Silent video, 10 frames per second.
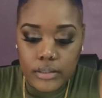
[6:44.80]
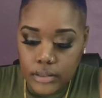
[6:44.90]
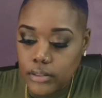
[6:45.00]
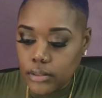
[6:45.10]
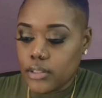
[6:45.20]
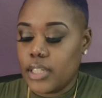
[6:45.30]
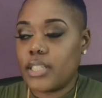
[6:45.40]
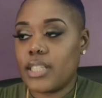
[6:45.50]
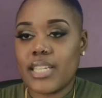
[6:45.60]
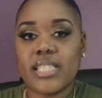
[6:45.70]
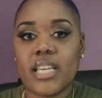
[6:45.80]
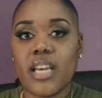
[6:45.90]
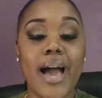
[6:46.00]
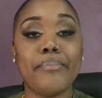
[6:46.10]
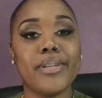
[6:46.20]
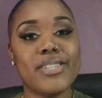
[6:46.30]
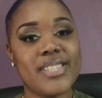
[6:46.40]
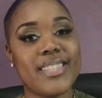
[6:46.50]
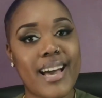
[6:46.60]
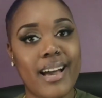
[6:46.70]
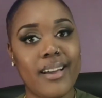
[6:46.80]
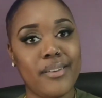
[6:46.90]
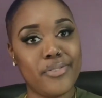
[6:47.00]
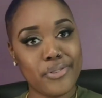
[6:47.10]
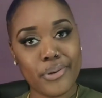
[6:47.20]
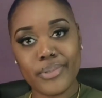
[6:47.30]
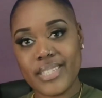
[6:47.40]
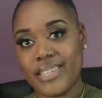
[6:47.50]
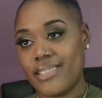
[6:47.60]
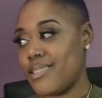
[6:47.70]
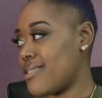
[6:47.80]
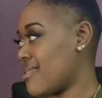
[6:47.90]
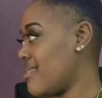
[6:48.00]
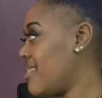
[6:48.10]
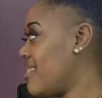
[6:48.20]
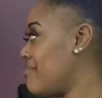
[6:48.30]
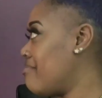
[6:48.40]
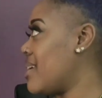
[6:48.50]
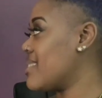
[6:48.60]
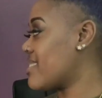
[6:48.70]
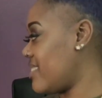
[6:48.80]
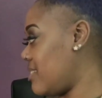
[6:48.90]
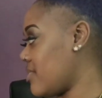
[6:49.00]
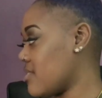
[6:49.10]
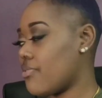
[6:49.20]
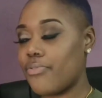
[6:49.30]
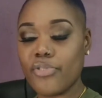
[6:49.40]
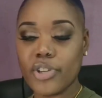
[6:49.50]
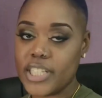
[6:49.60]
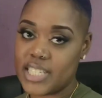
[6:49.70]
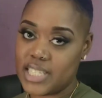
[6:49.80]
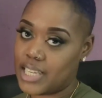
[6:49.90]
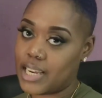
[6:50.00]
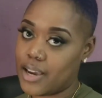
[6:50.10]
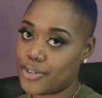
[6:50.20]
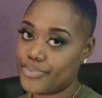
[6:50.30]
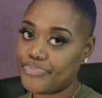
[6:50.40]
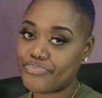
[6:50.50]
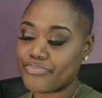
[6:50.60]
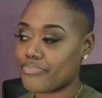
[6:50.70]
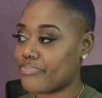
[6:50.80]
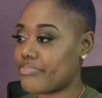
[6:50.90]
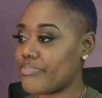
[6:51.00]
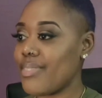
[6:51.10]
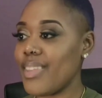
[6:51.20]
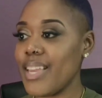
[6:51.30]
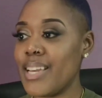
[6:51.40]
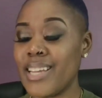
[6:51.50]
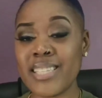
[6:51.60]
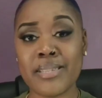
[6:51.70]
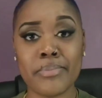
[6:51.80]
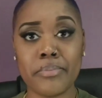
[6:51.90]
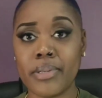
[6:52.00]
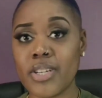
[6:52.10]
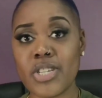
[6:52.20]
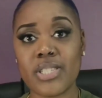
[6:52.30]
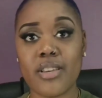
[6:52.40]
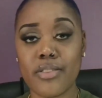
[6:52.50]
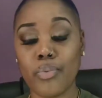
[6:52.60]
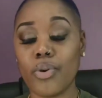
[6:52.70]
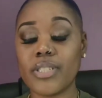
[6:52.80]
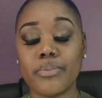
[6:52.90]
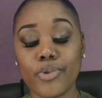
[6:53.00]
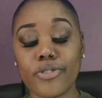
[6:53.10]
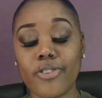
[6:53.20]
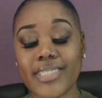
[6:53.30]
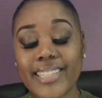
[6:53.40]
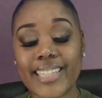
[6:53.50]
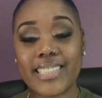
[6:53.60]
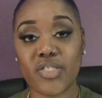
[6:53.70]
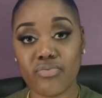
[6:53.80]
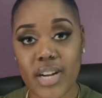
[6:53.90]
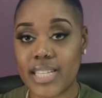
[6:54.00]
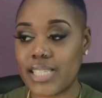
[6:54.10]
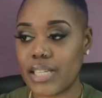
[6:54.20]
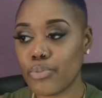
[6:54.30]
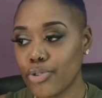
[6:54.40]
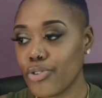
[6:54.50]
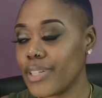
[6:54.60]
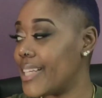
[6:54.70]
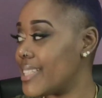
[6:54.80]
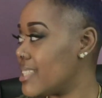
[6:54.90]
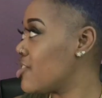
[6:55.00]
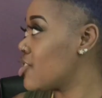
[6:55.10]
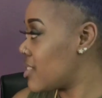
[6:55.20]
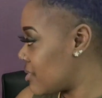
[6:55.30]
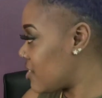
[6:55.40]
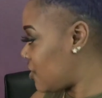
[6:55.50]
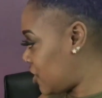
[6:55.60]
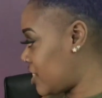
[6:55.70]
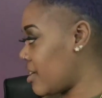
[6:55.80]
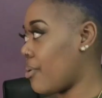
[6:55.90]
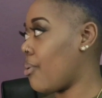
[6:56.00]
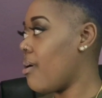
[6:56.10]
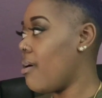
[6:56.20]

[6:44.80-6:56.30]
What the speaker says: like that's it. And because of that, if you notice, my sleeve is fully sticking out, and that's simply because the wadding will not let it rest. It will not let it just chill.